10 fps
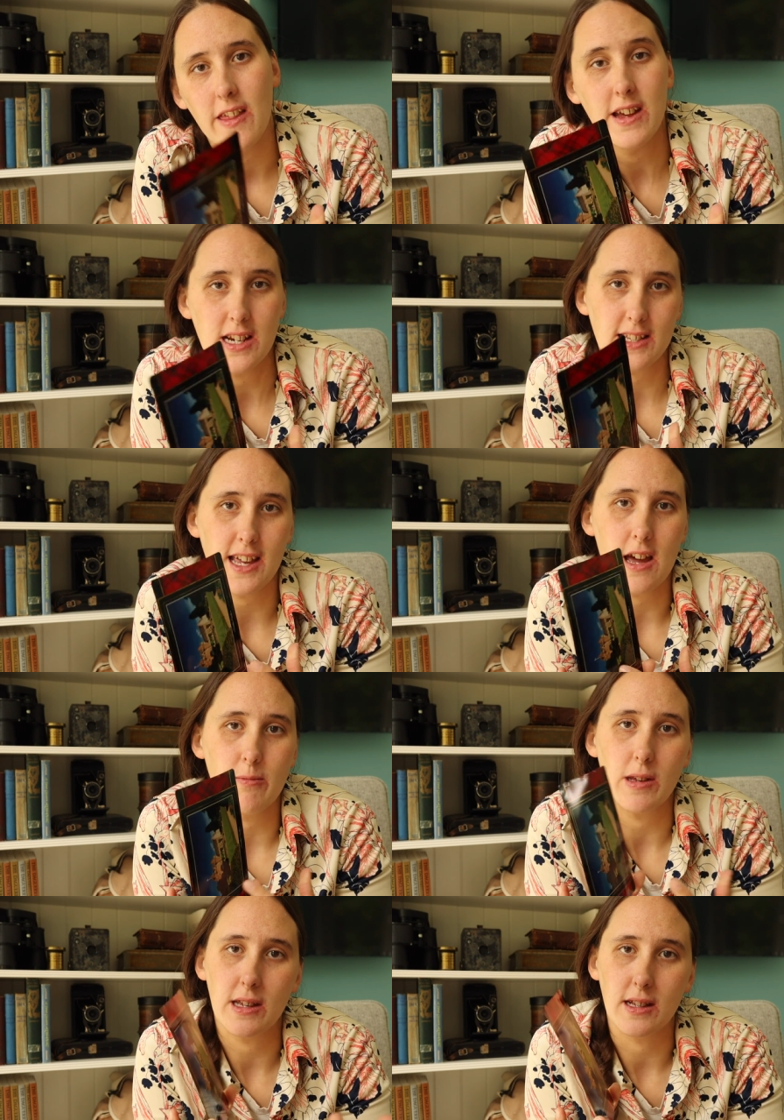they just
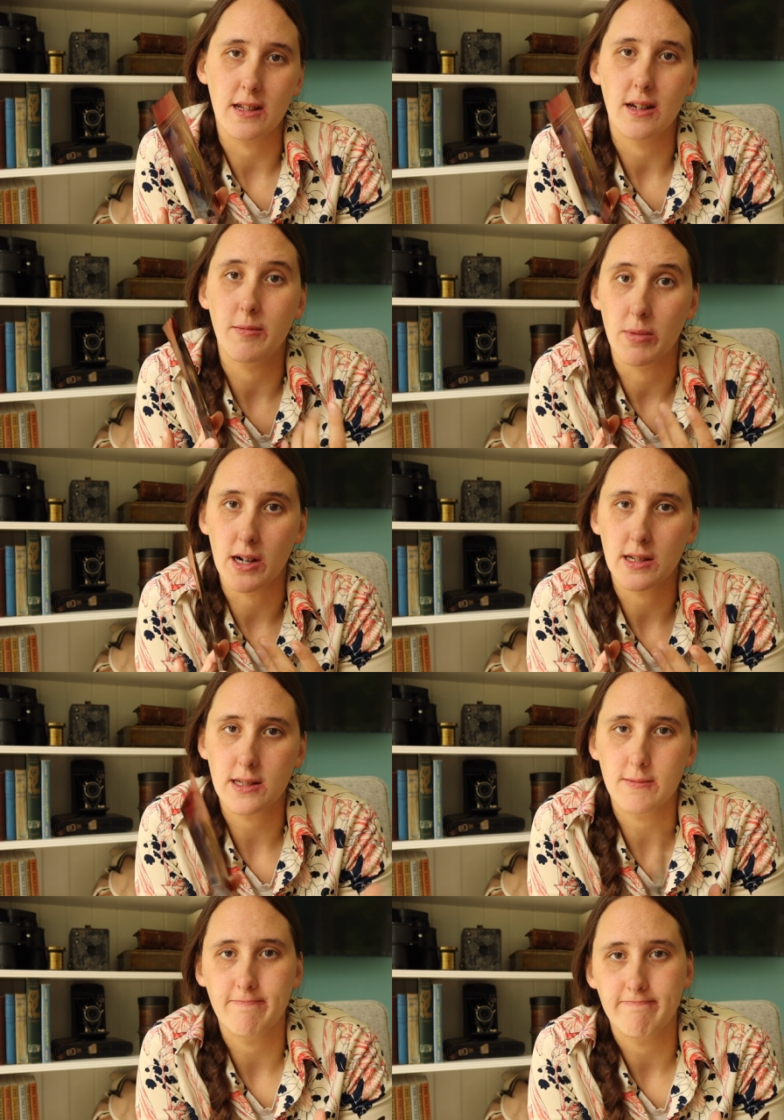can't be embossed.